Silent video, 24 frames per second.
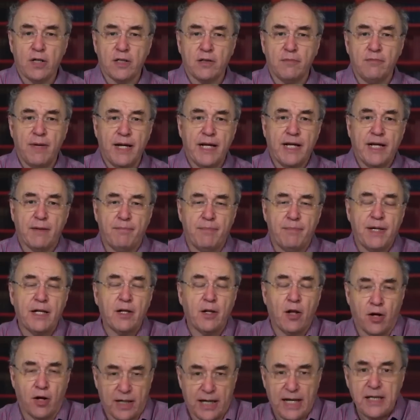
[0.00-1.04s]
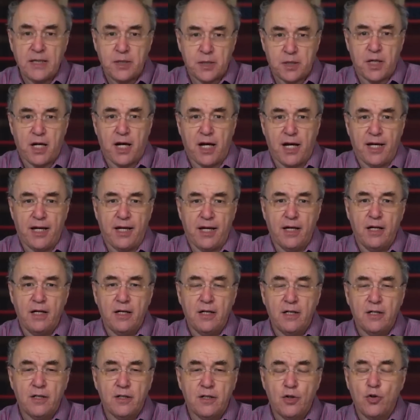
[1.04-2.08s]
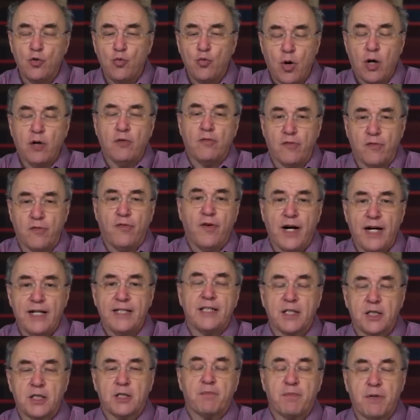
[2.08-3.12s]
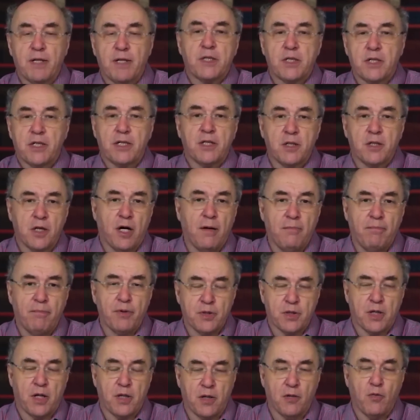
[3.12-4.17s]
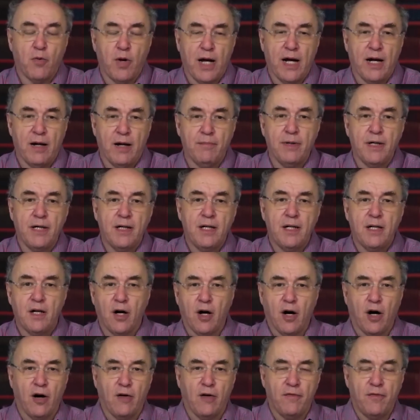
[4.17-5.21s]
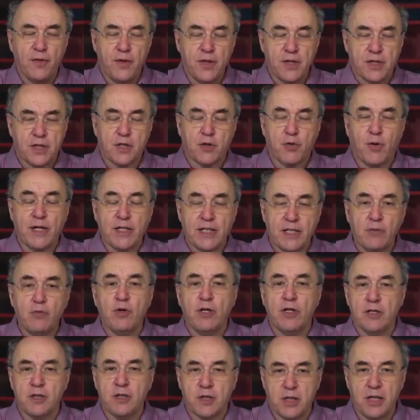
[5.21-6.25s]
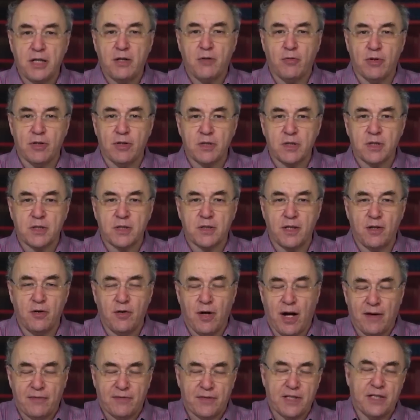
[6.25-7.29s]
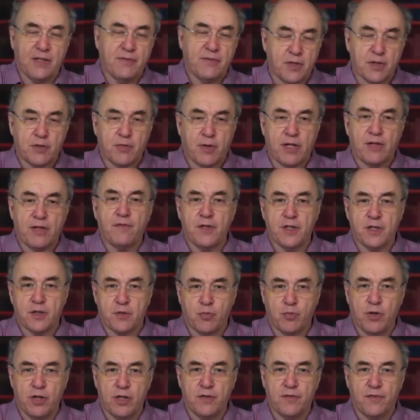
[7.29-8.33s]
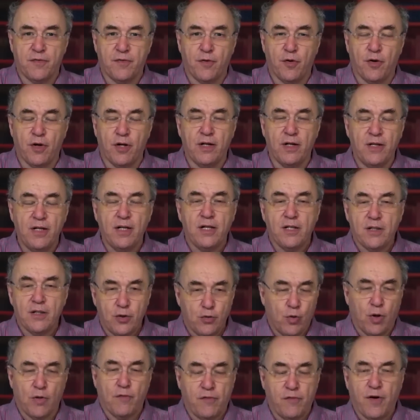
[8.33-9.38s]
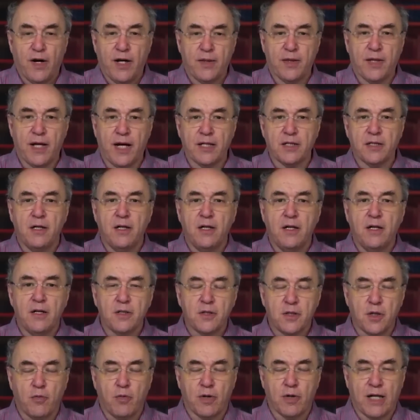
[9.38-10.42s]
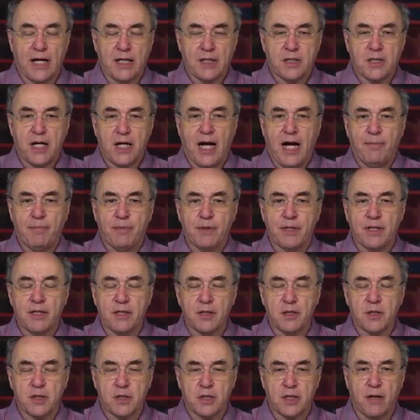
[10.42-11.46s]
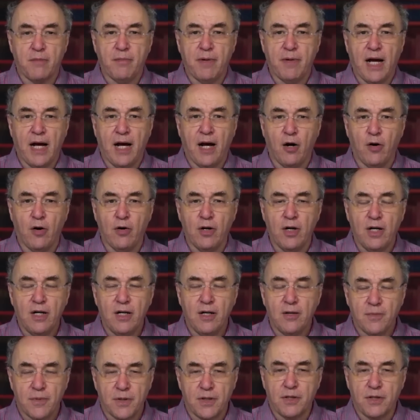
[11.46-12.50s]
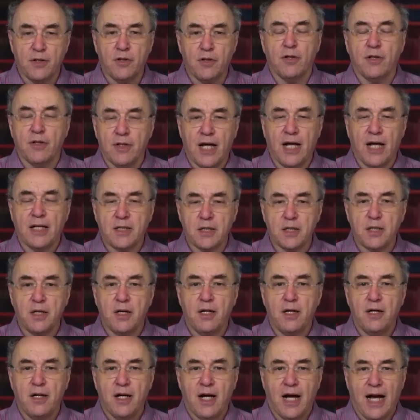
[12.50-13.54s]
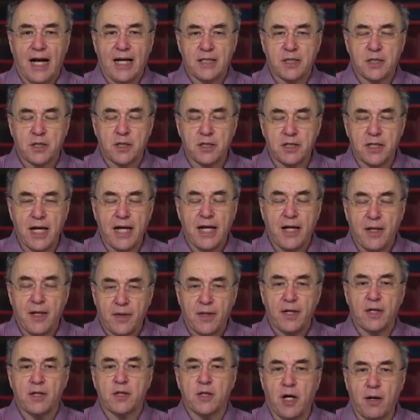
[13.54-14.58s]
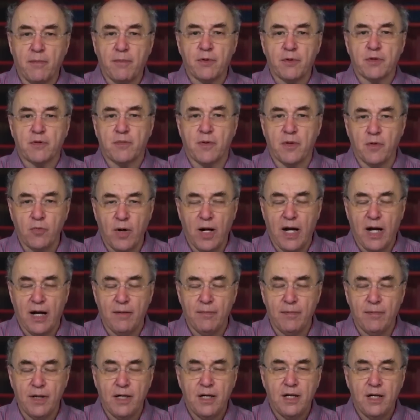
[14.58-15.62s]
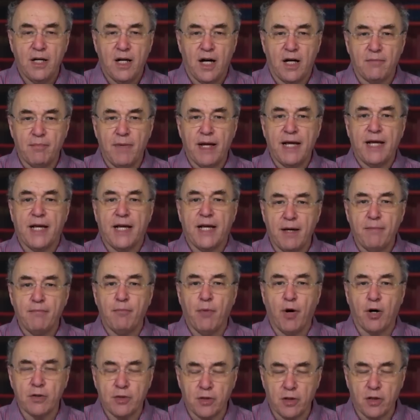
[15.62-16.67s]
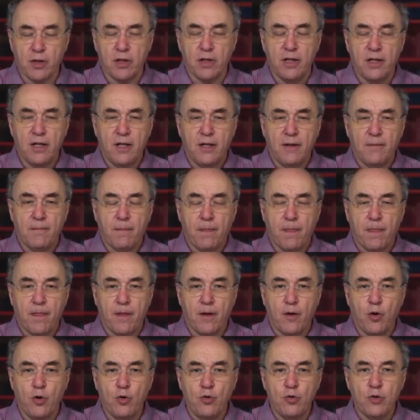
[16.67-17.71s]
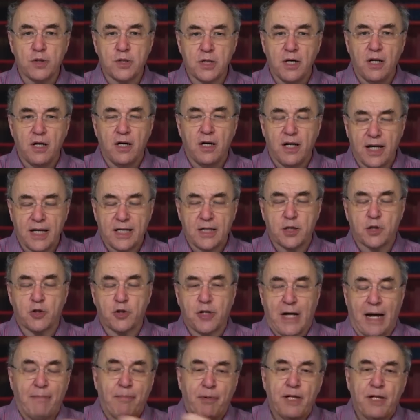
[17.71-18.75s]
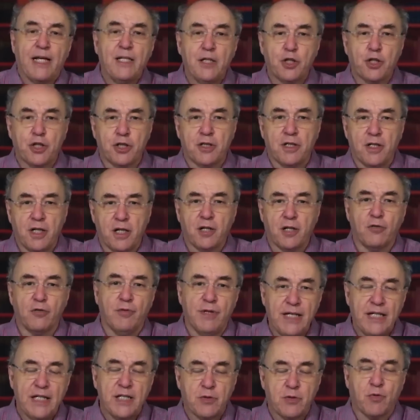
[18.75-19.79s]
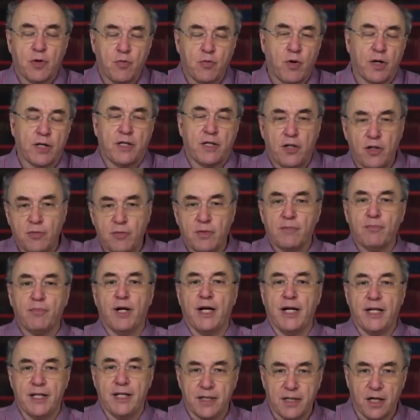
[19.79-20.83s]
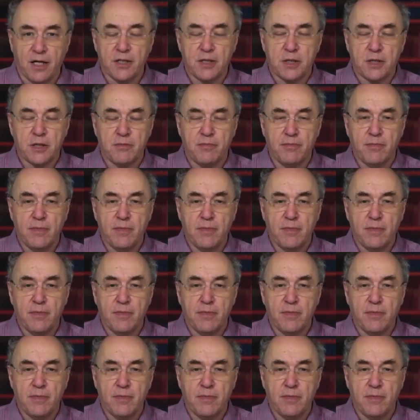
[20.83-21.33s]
and make a big long essay, you won't find explicit examples on the web of this 20-word sequence that you have to give the 21st word for. You won't find that. So what has to happen is somehow the neural net has to take the examples from the web and make a model whose extrapolation agrees with what a human brain does.